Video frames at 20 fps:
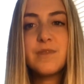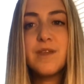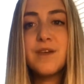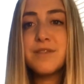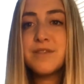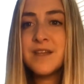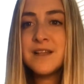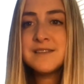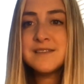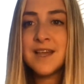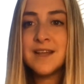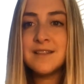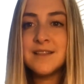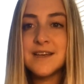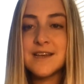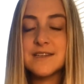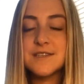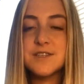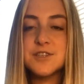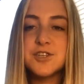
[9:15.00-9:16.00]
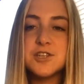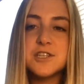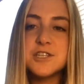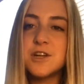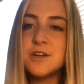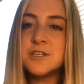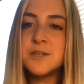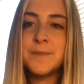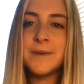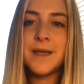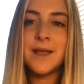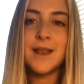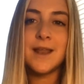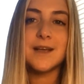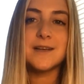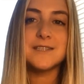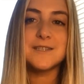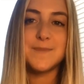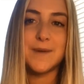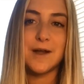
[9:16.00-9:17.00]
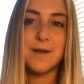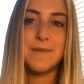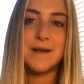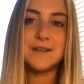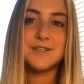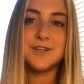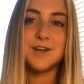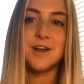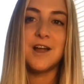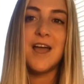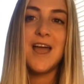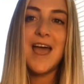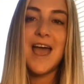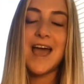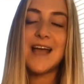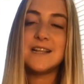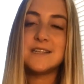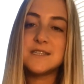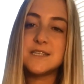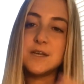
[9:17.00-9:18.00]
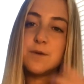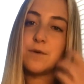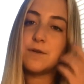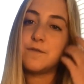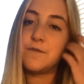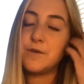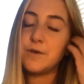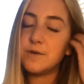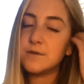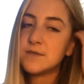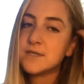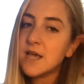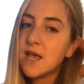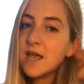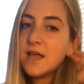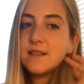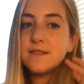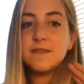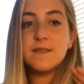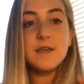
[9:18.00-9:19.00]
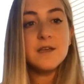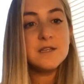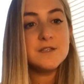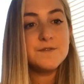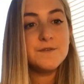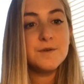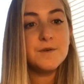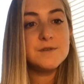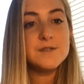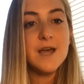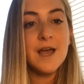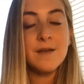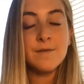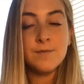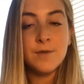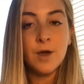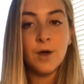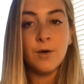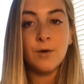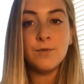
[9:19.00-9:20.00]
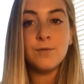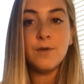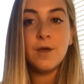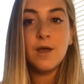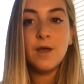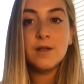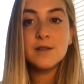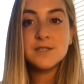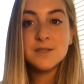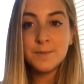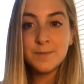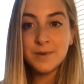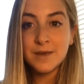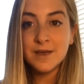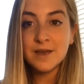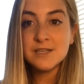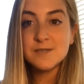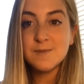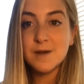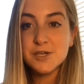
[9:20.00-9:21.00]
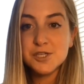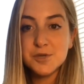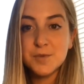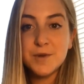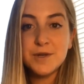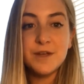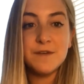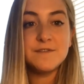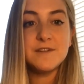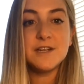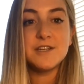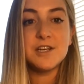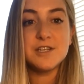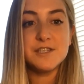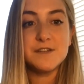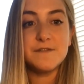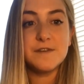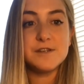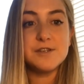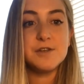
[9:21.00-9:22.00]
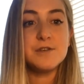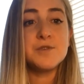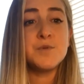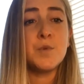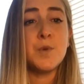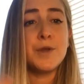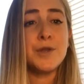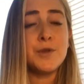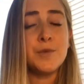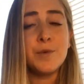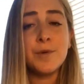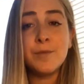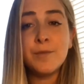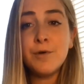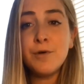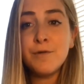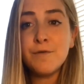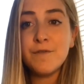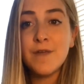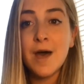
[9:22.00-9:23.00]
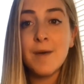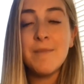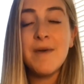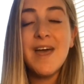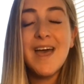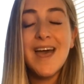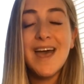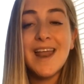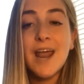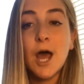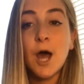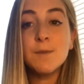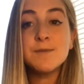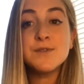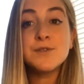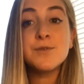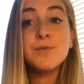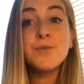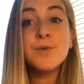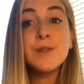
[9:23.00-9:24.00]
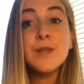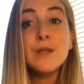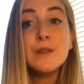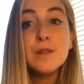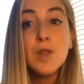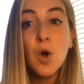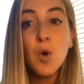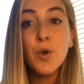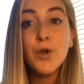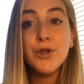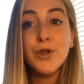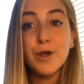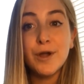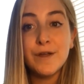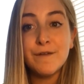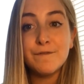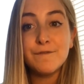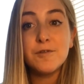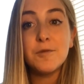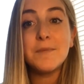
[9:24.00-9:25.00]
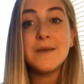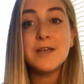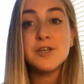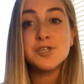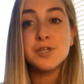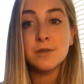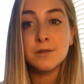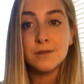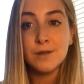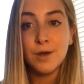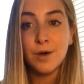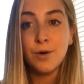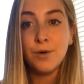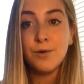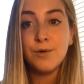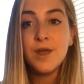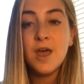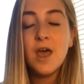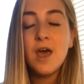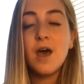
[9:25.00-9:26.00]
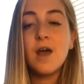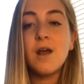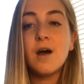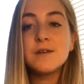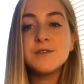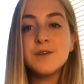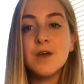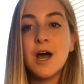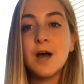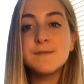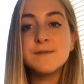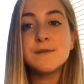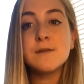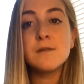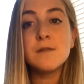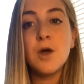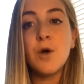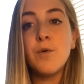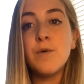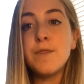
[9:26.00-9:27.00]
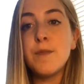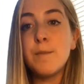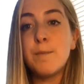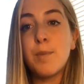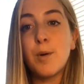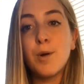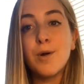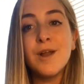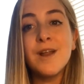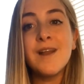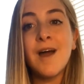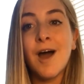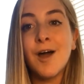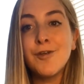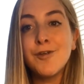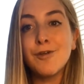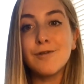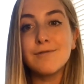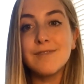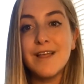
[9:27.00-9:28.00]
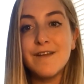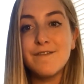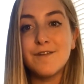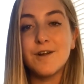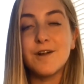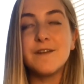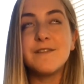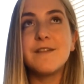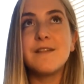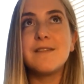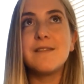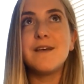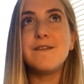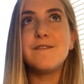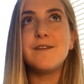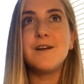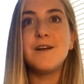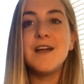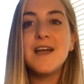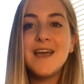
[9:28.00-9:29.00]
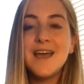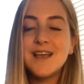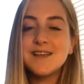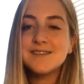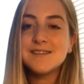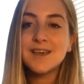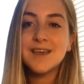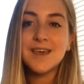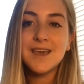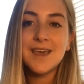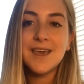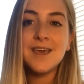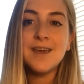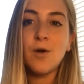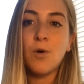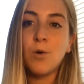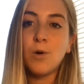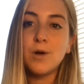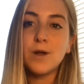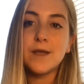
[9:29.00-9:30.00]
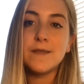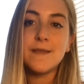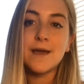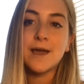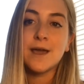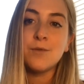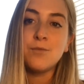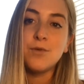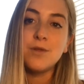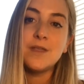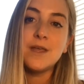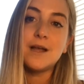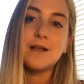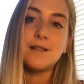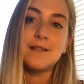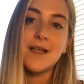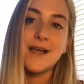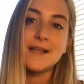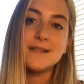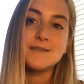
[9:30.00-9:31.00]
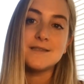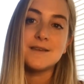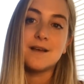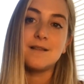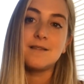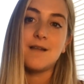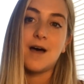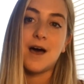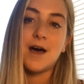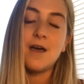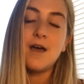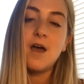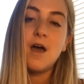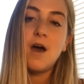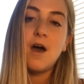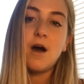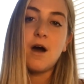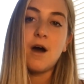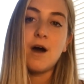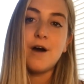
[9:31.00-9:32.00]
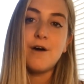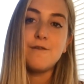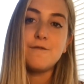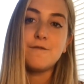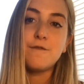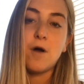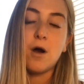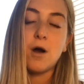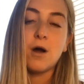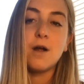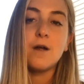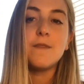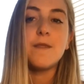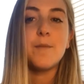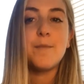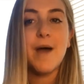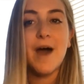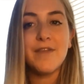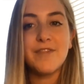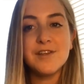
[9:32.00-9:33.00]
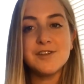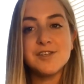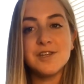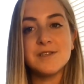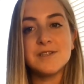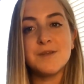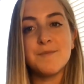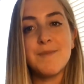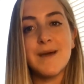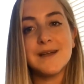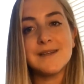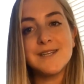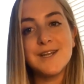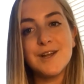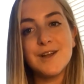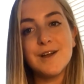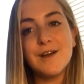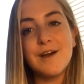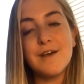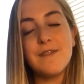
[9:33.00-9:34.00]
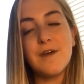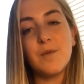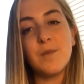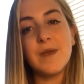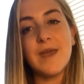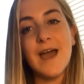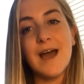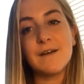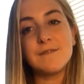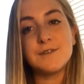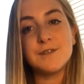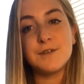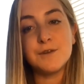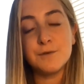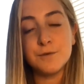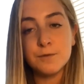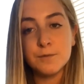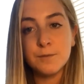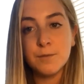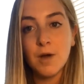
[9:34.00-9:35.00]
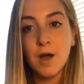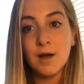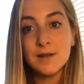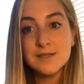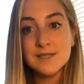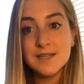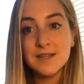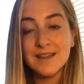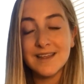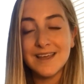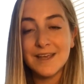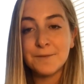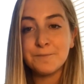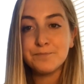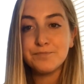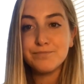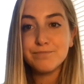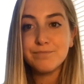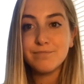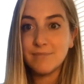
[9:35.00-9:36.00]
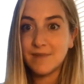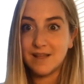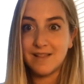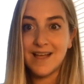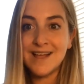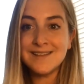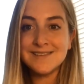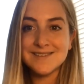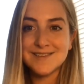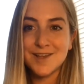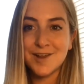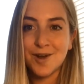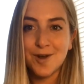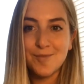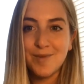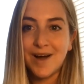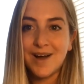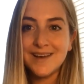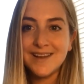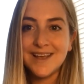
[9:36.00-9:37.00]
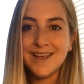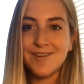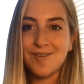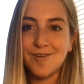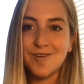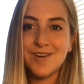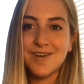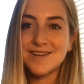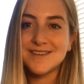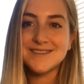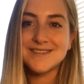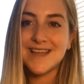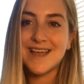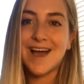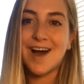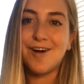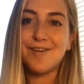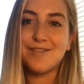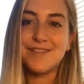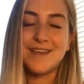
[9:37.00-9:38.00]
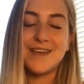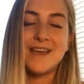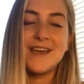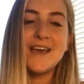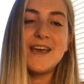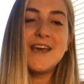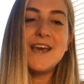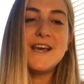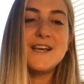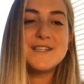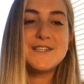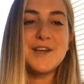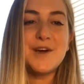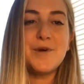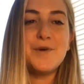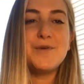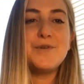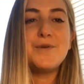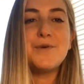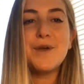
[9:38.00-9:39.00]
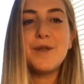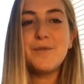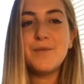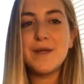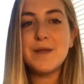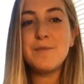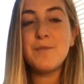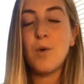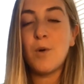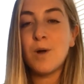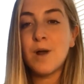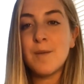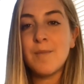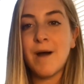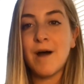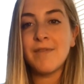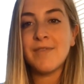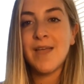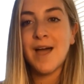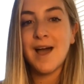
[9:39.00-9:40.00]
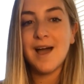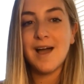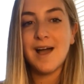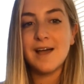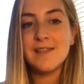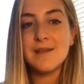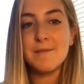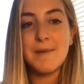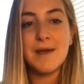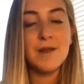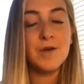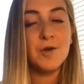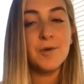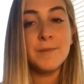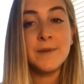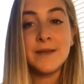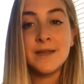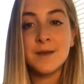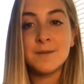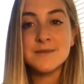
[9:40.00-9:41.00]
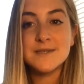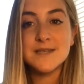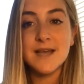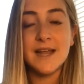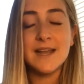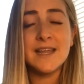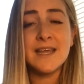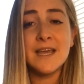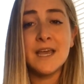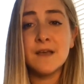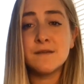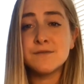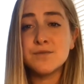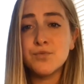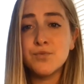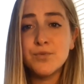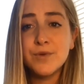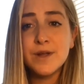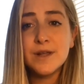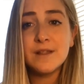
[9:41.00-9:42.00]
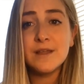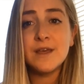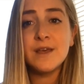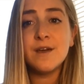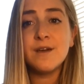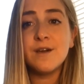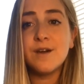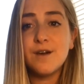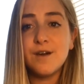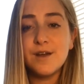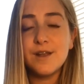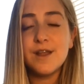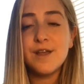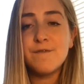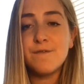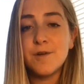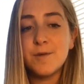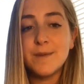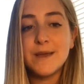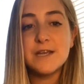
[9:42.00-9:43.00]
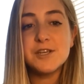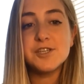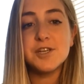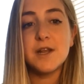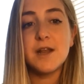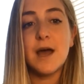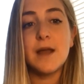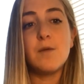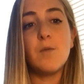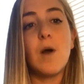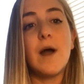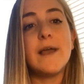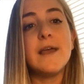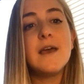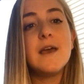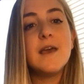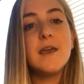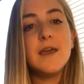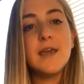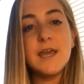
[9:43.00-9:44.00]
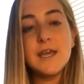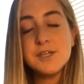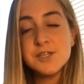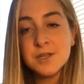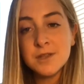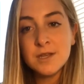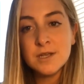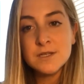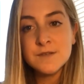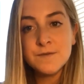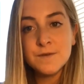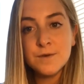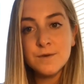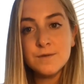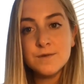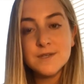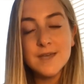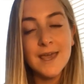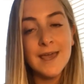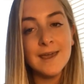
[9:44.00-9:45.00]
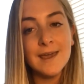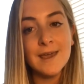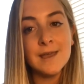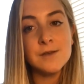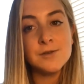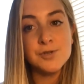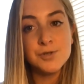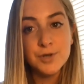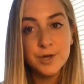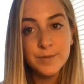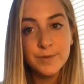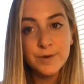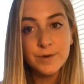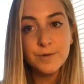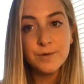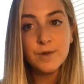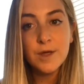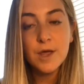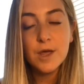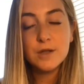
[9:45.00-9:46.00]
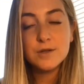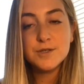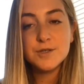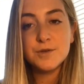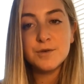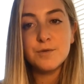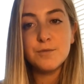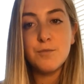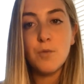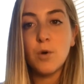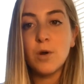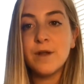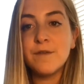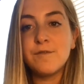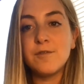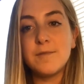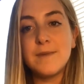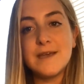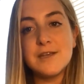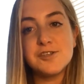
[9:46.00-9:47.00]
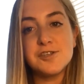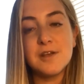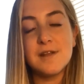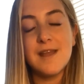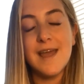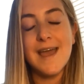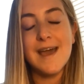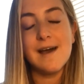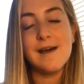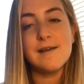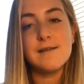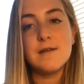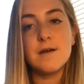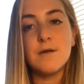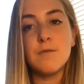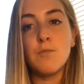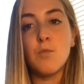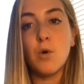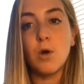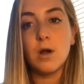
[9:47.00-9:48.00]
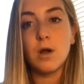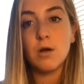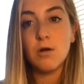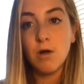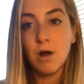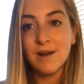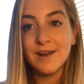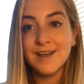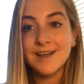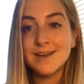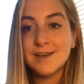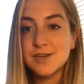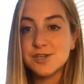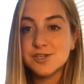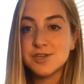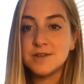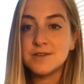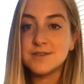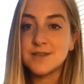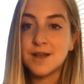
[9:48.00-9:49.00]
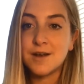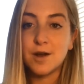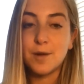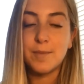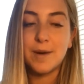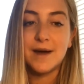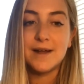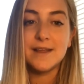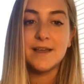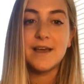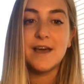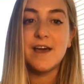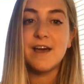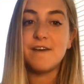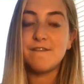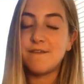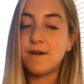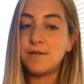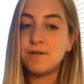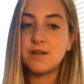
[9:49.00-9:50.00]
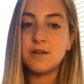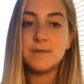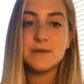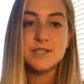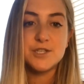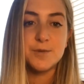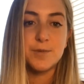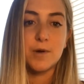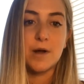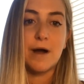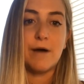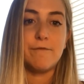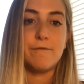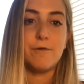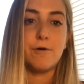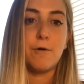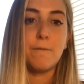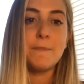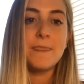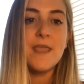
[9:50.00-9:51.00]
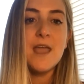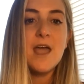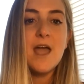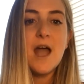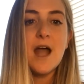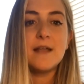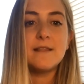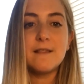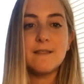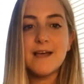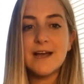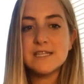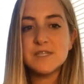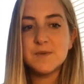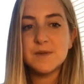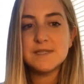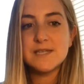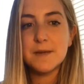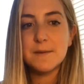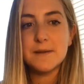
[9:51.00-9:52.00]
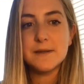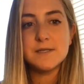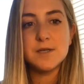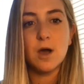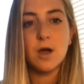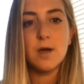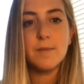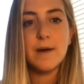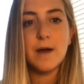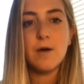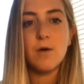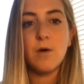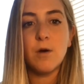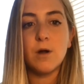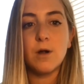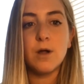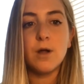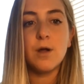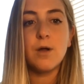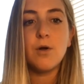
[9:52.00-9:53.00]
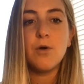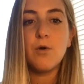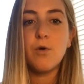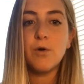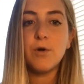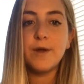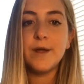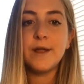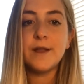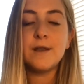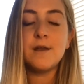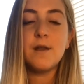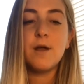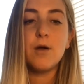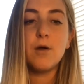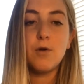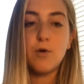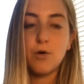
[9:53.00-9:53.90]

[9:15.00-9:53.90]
Things like this. Just start to be an experimenter and see what foods. These foods I've known to be, especially when you have digestive issues, when you remove them, it helps to really lower your inflammation load. It also helps to lower the burden on your liver. The liver is the king organ that can really cleanse a lot of the pathogens and bacteria that we have to constantly cleanse in our body in order to stay healthy. So you can read more about that on the Medical Medium site. He gives really good information on why each of these foods can contribute to more inflammation and more chronic conditions in our body. I found it to be super helpful. And the last ones I'm going to talk about are corn,